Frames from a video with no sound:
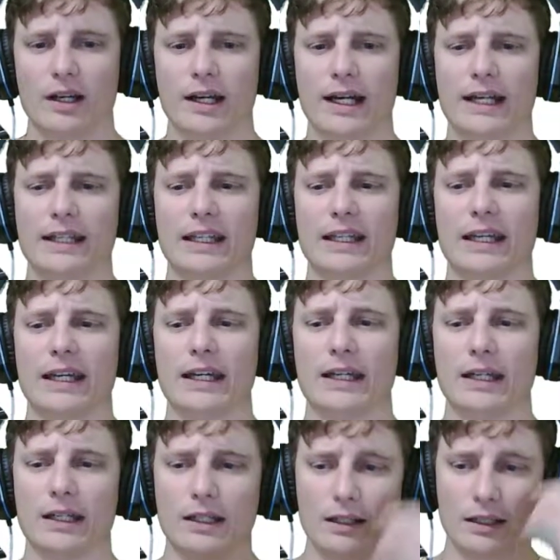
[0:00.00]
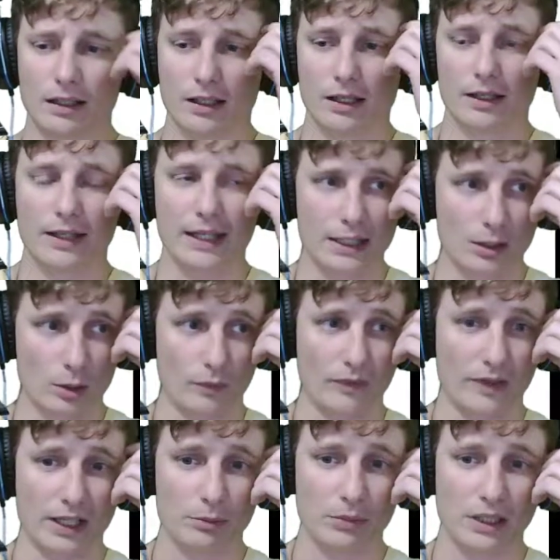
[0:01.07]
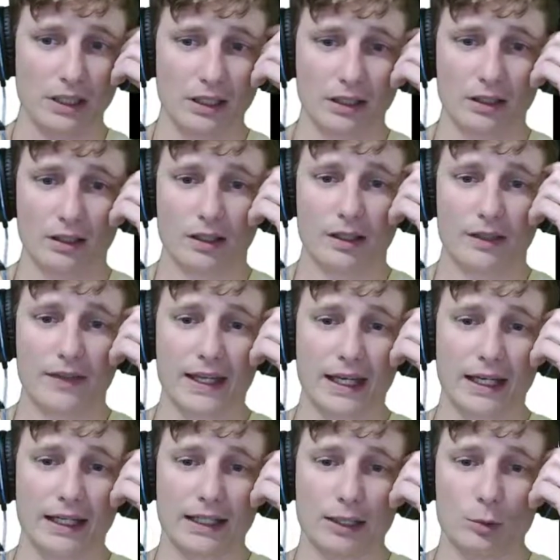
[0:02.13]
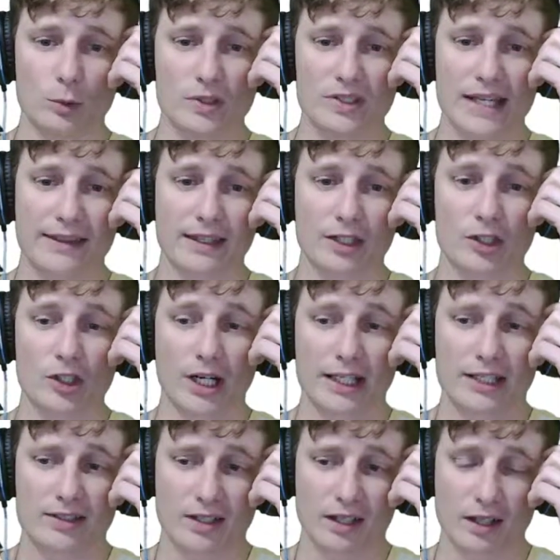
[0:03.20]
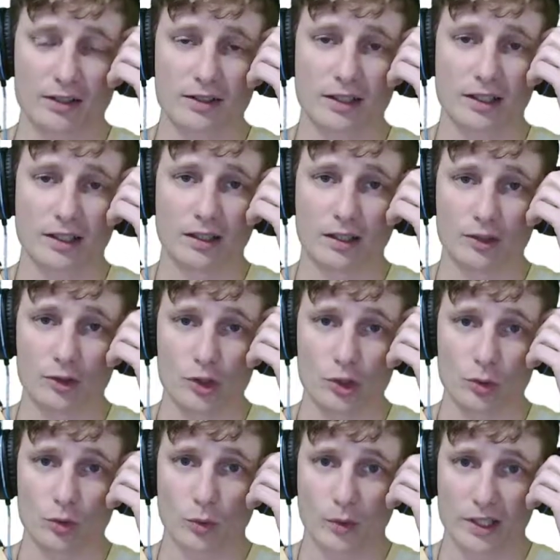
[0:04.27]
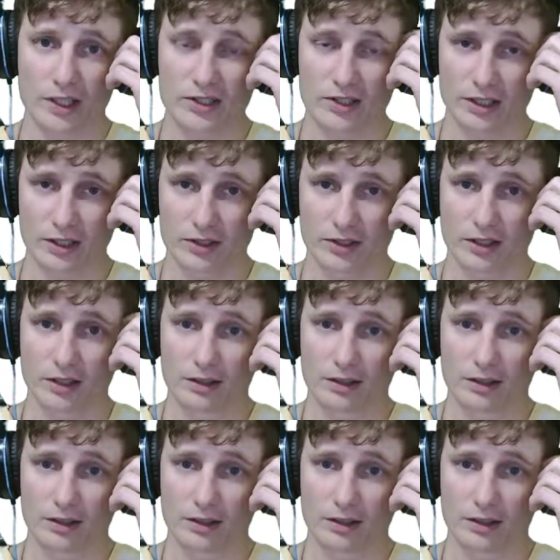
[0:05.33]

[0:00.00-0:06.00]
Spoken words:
and then they notified me that it was at the Chinese consulate on June 26th.